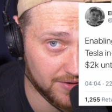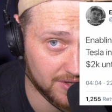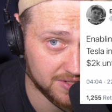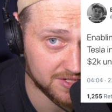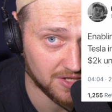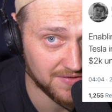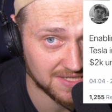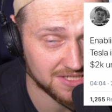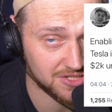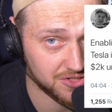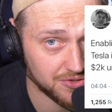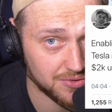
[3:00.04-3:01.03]
1st. So
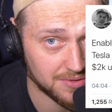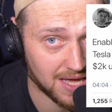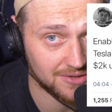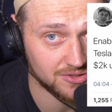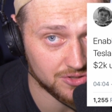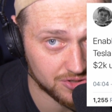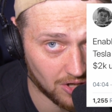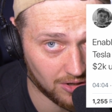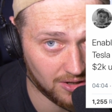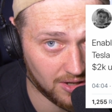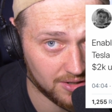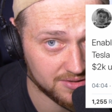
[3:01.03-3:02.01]
this
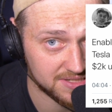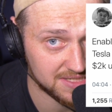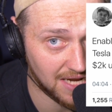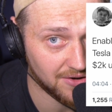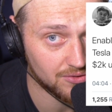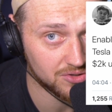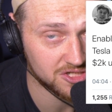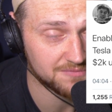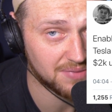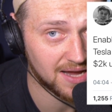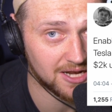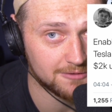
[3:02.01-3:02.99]
$2,000 standard
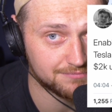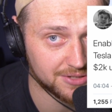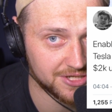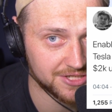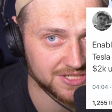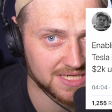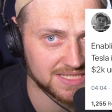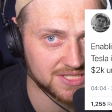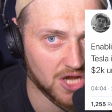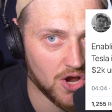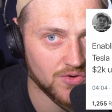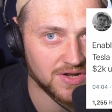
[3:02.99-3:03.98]
autopilot purchase
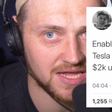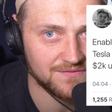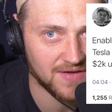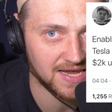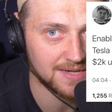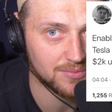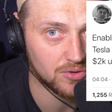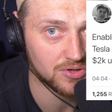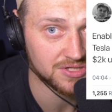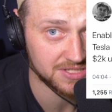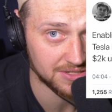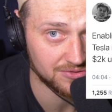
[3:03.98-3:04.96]
is only available
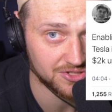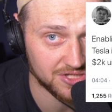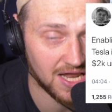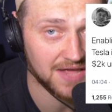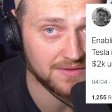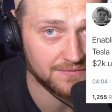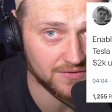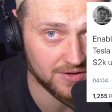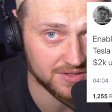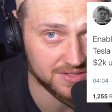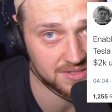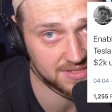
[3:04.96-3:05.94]
until July the
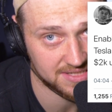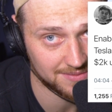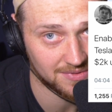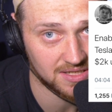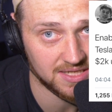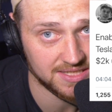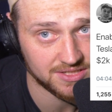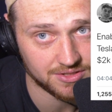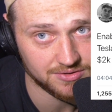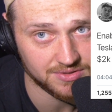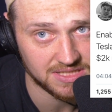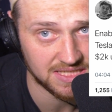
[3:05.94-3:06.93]
1st, similarly
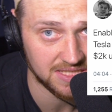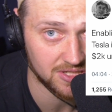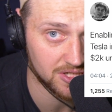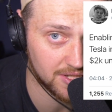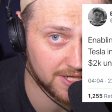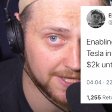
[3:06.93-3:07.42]
to the